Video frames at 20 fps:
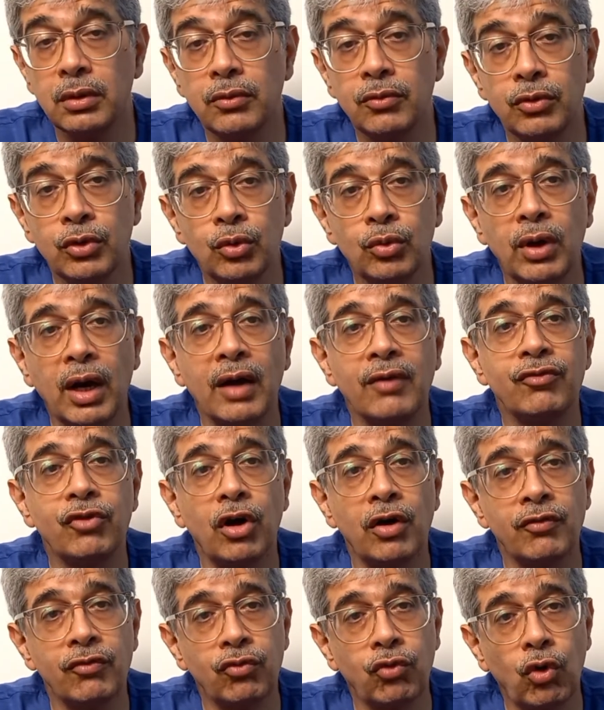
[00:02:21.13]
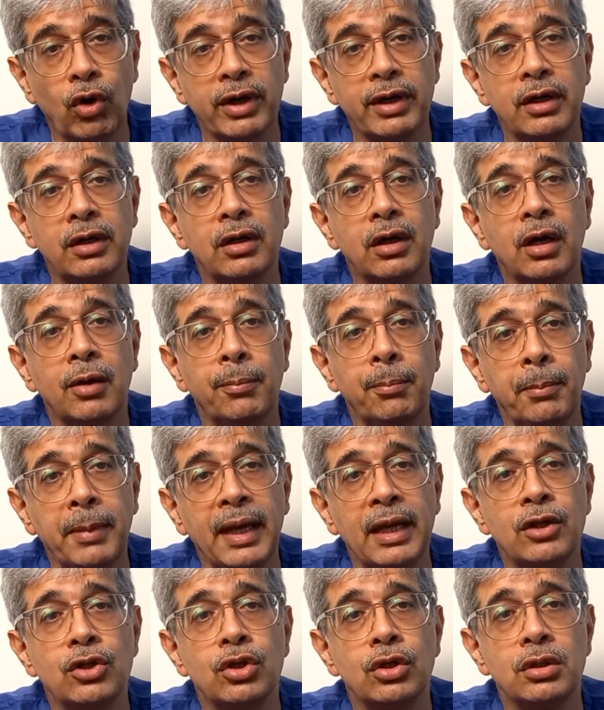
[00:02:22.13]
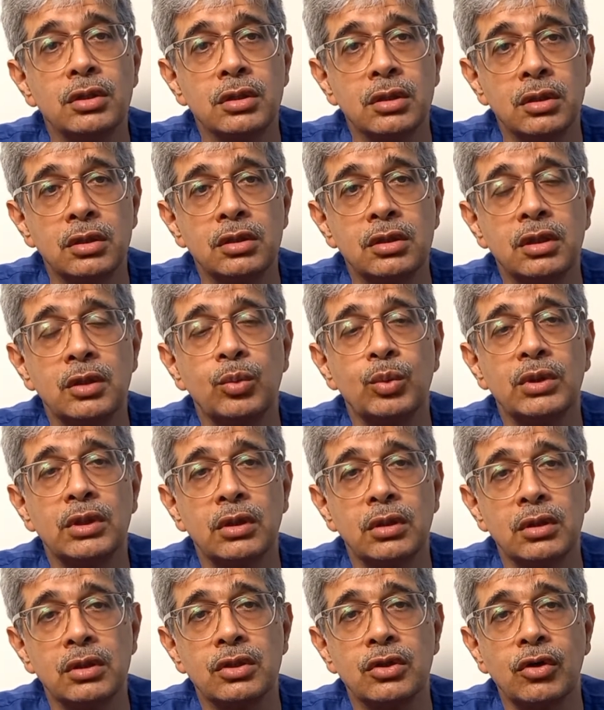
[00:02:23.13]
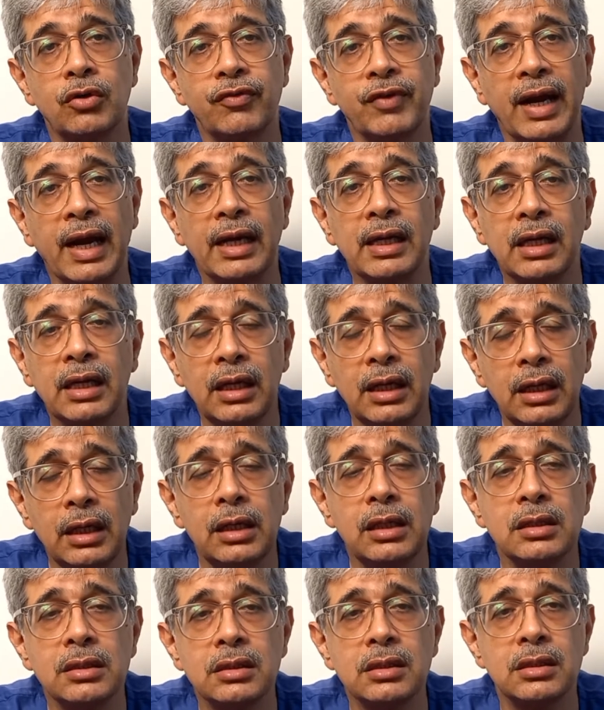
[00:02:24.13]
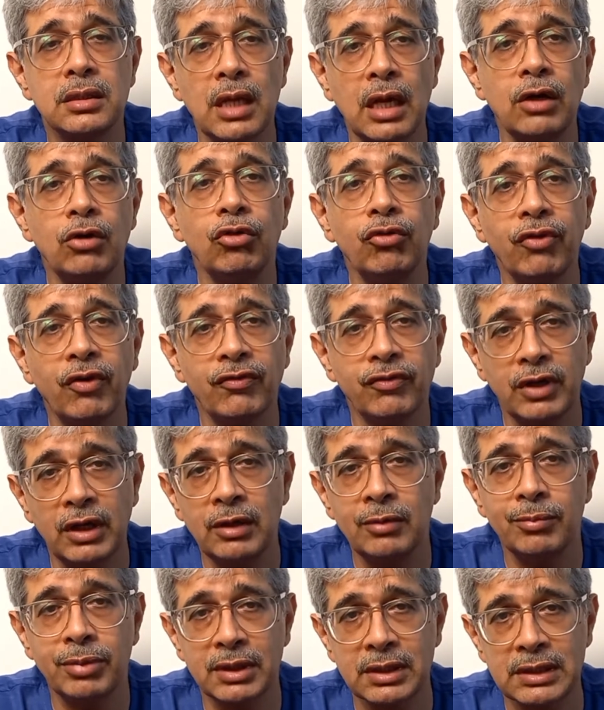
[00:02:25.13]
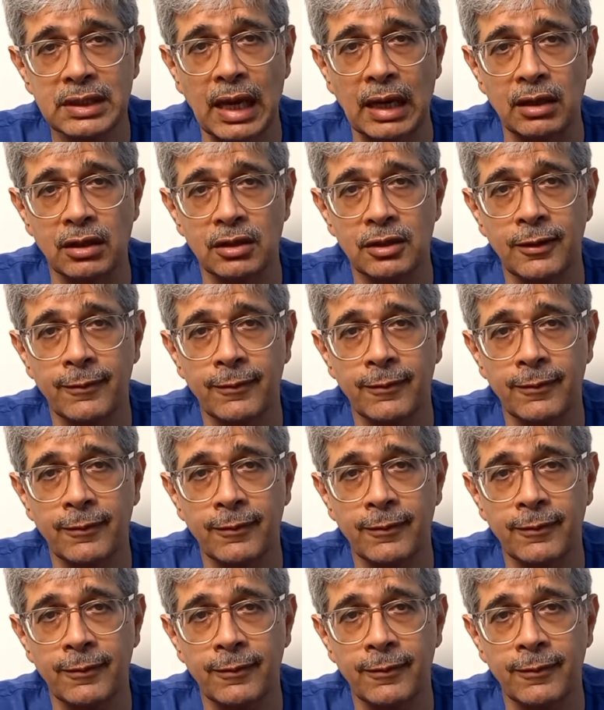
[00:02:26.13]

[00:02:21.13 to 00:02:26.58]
You have avoided a major surgery with a risk of at least 10 to 15%,